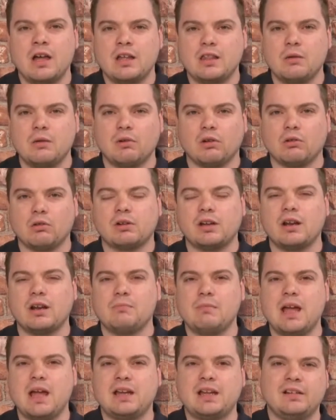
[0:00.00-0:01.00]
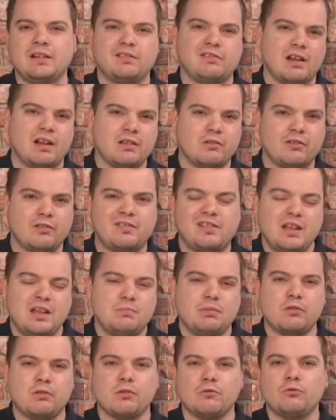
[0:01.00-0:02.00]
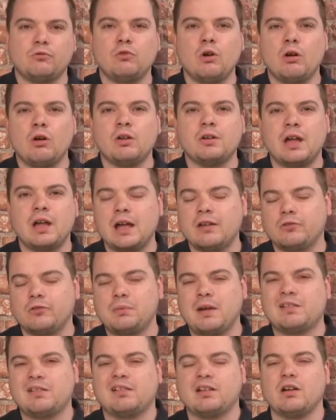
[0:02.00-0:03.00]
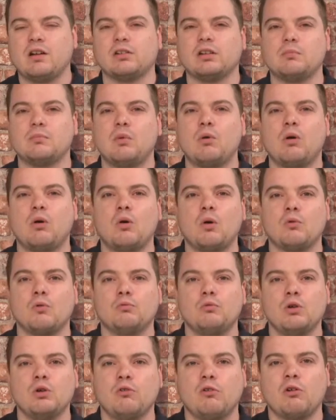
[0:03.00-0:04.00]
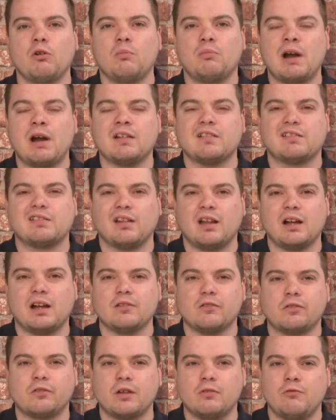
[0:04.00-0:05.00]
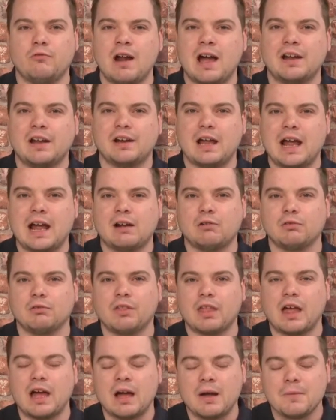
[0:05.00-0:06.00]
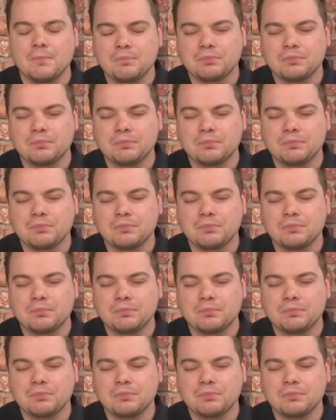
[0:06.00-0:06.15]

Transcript: They were looking at making trains cheaper to run, especially on the more rural branch lines that ran out there.